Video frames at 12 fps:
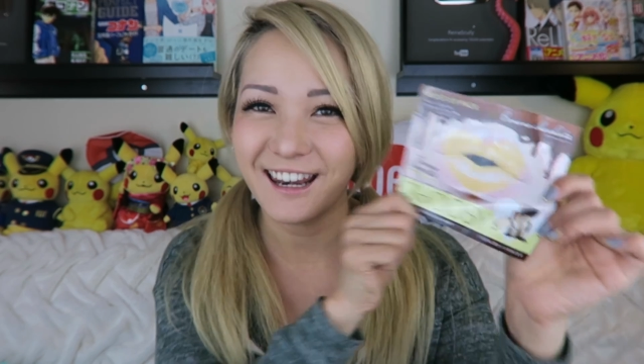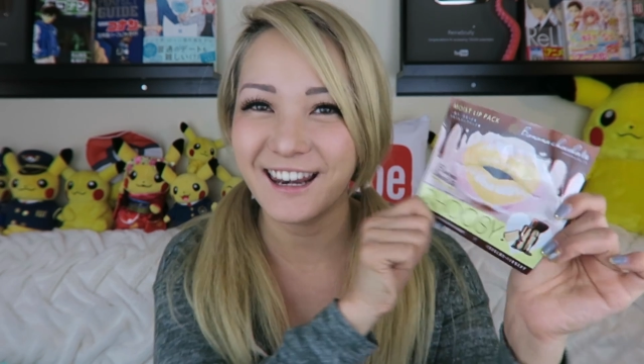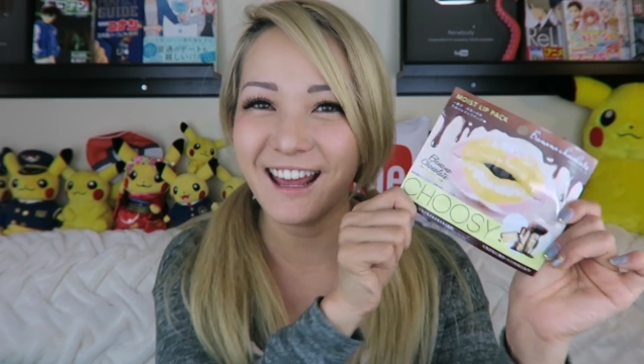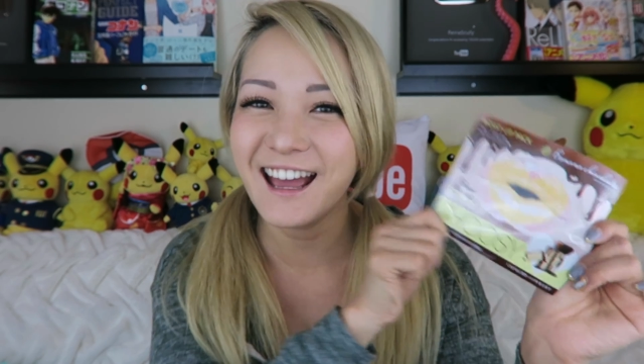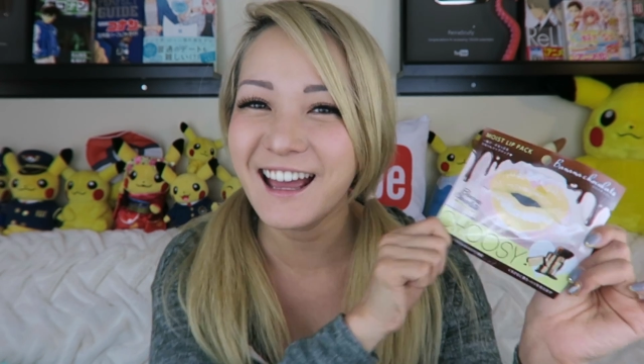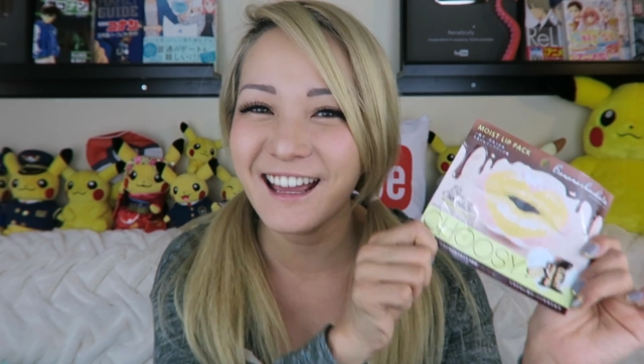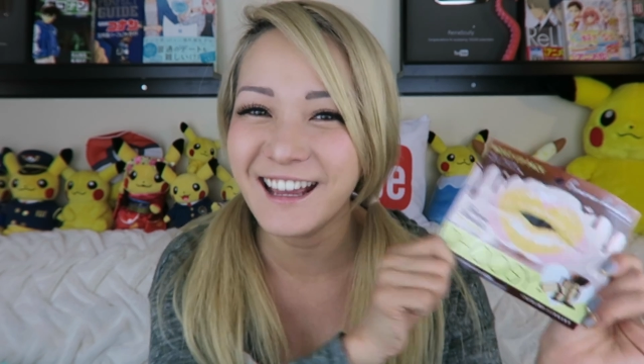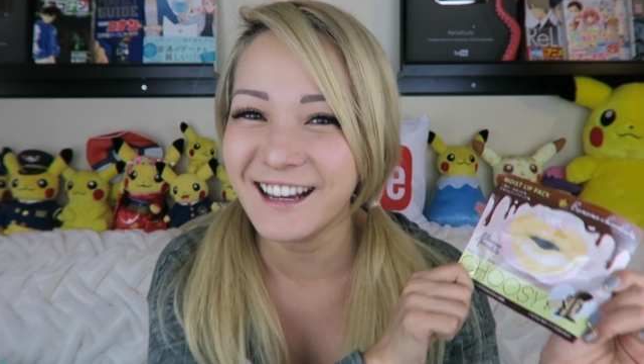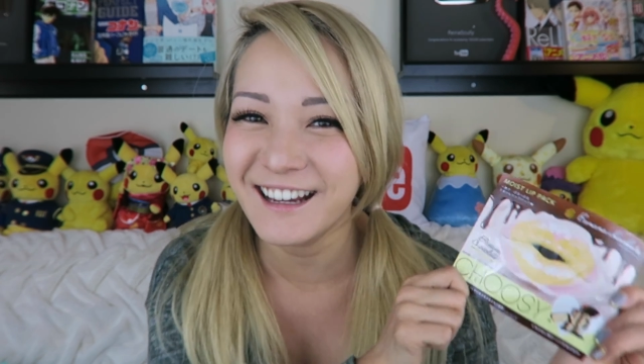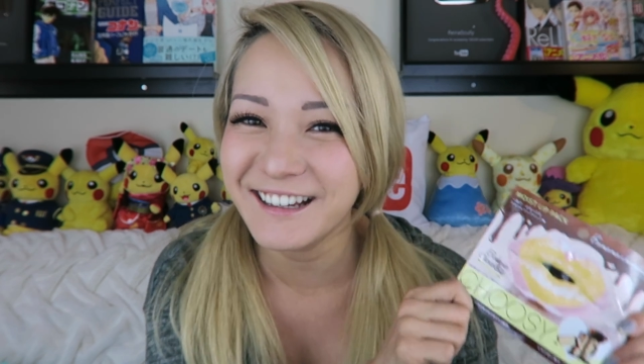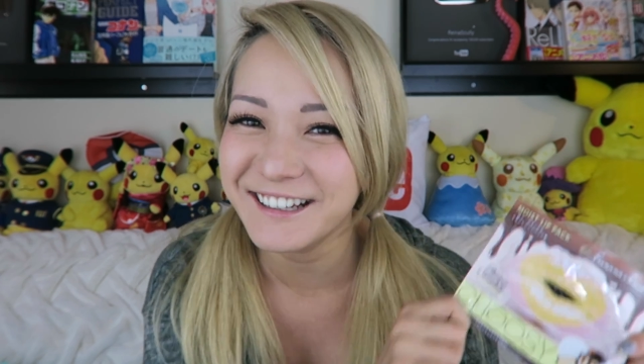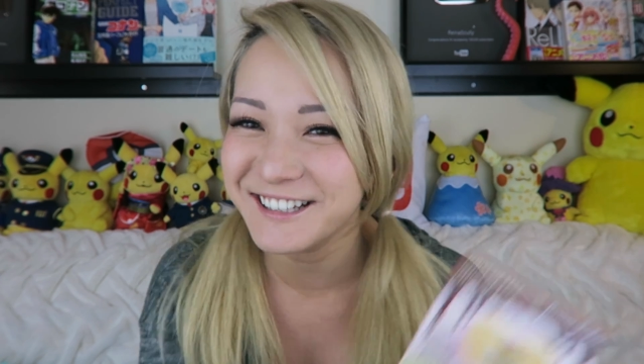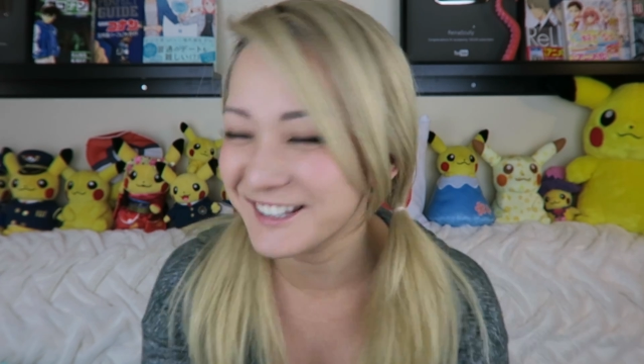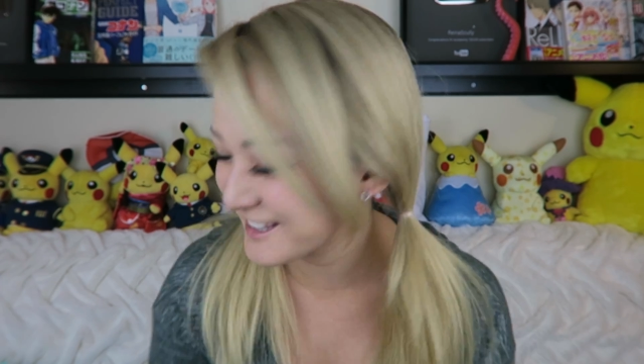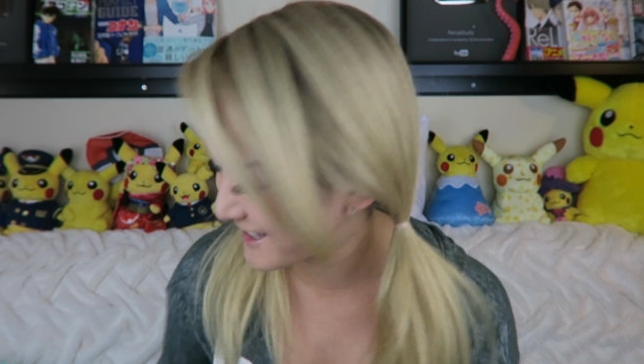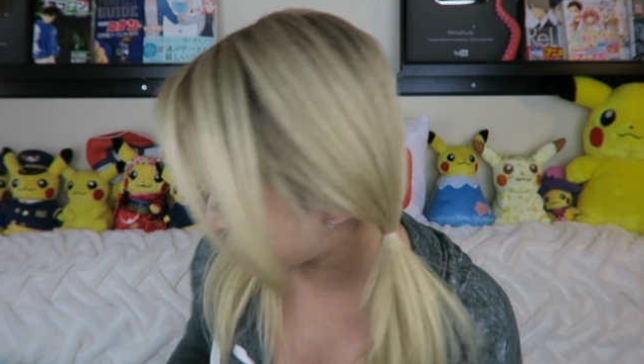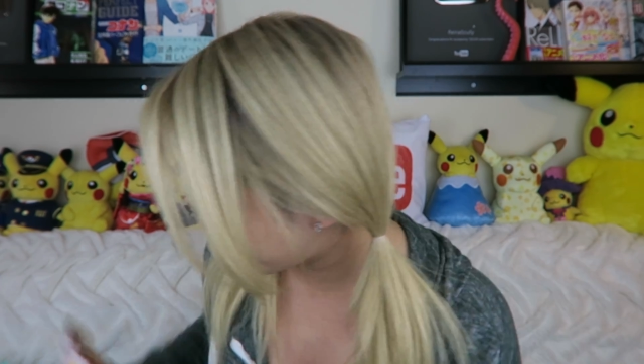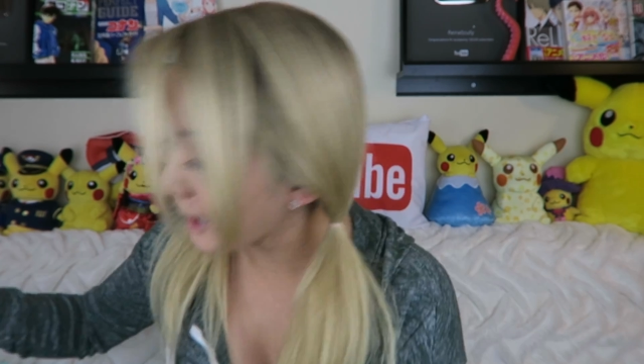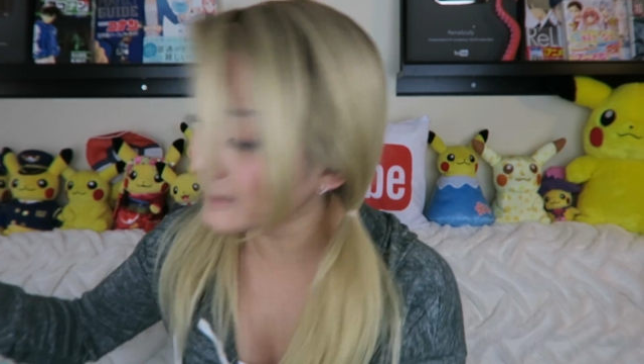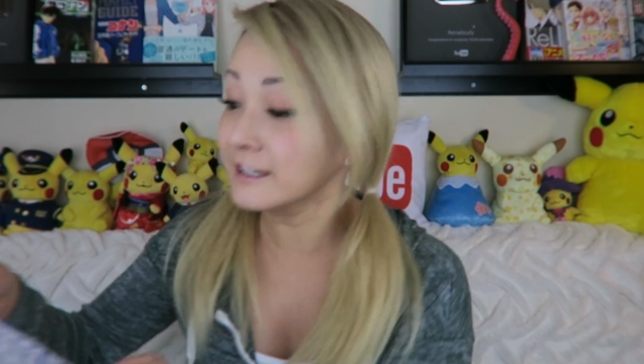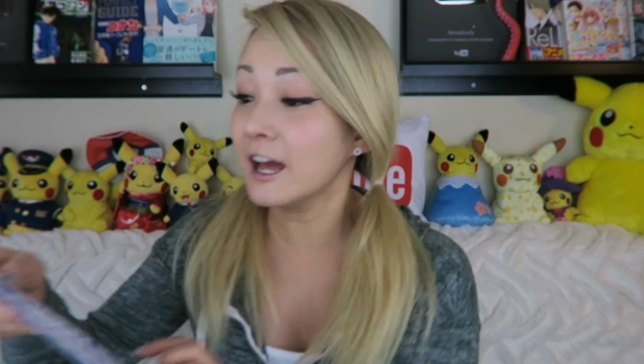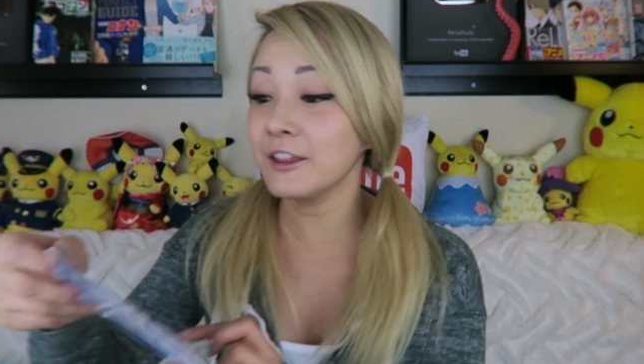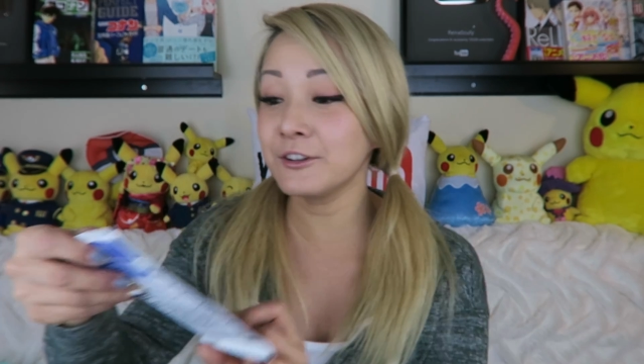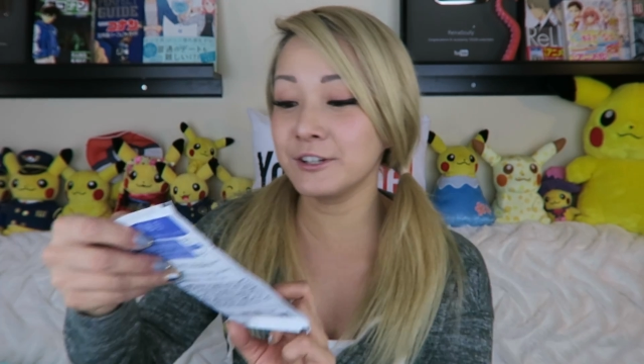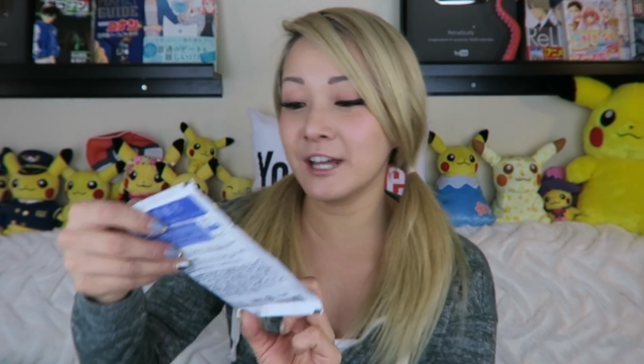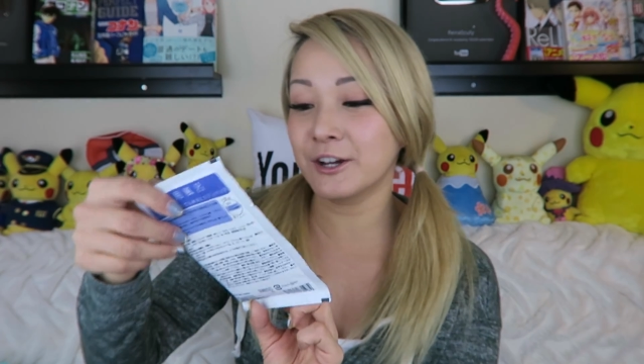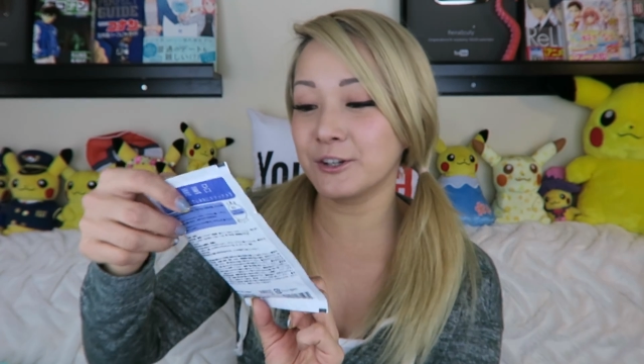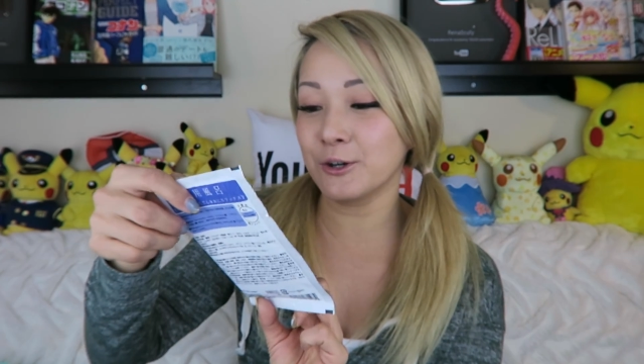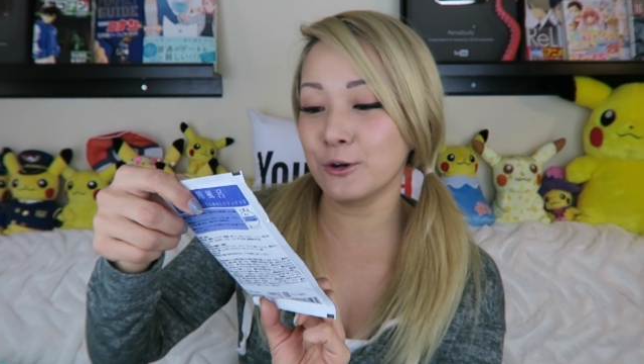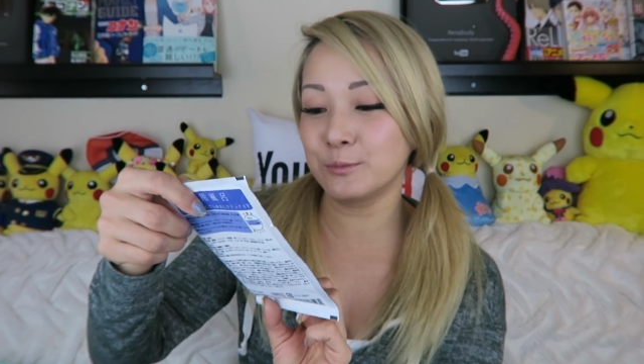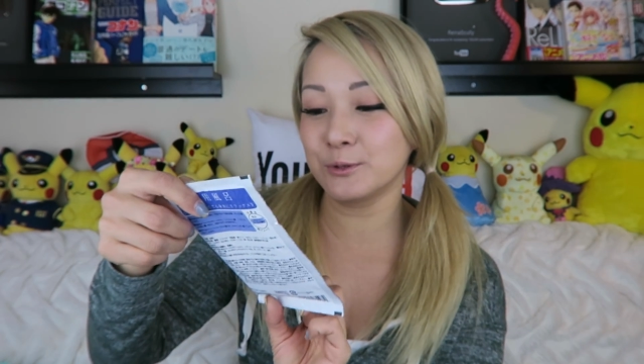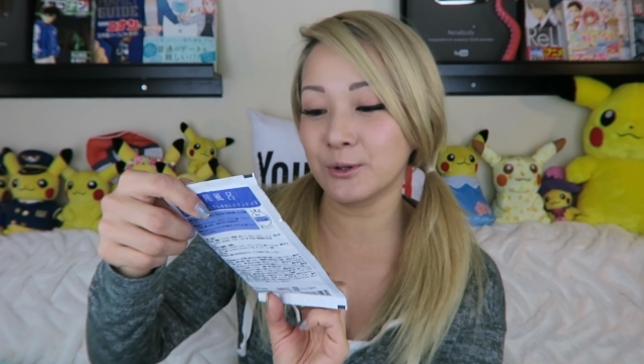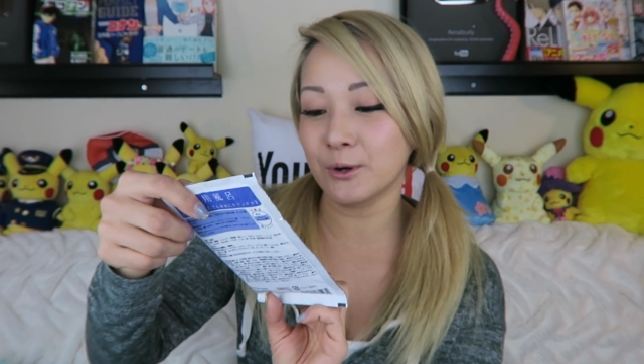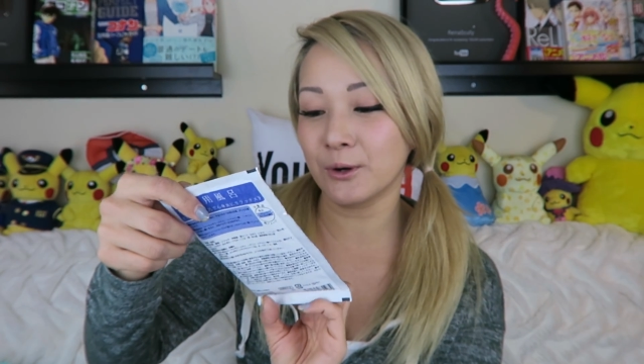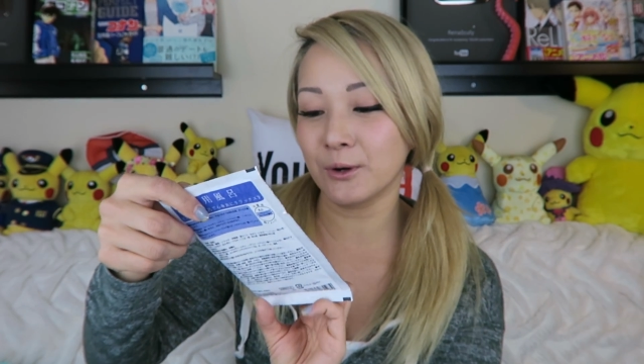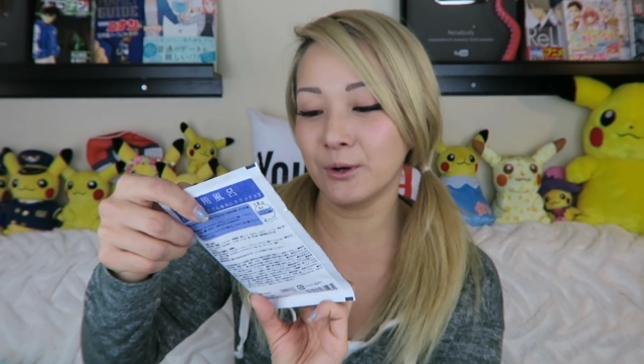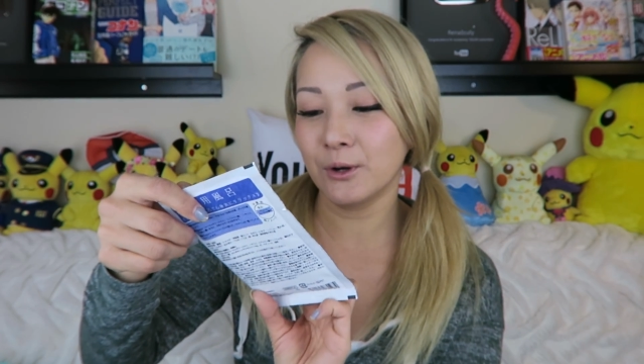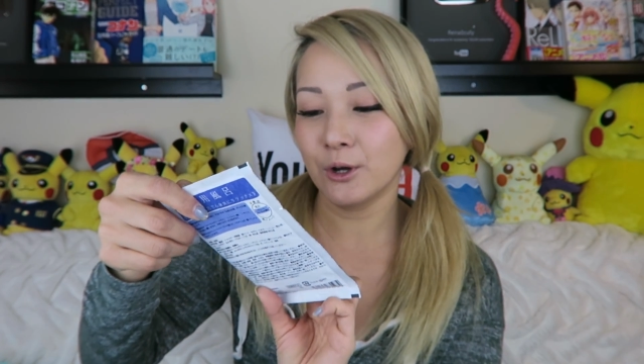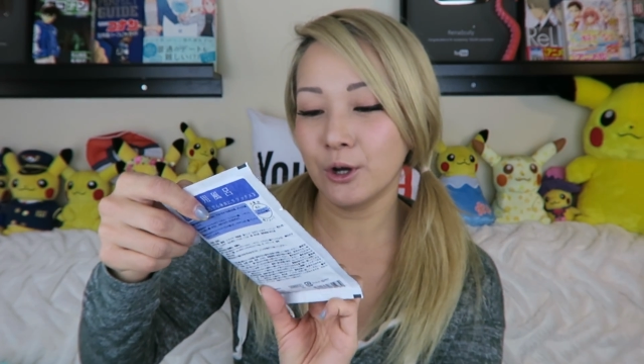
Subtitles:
Nice. Another Yakuyo Buro.